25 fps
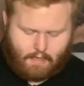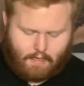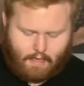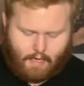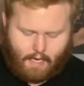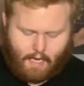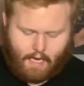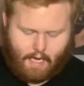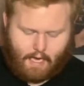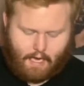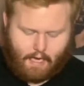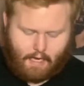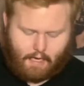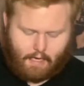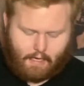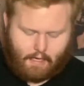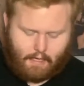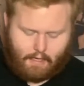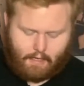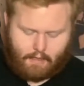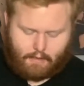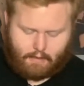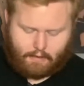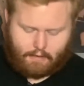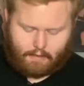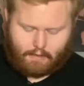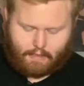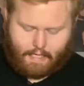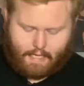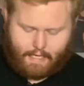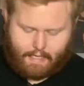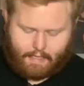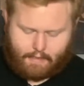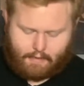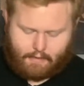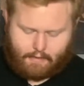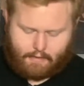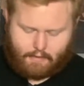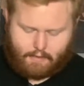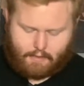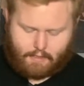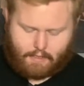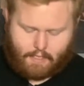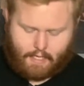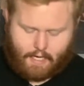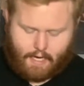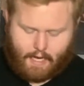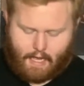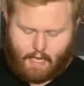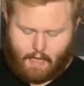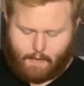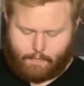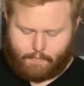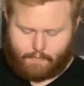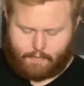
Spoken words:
a lens cap,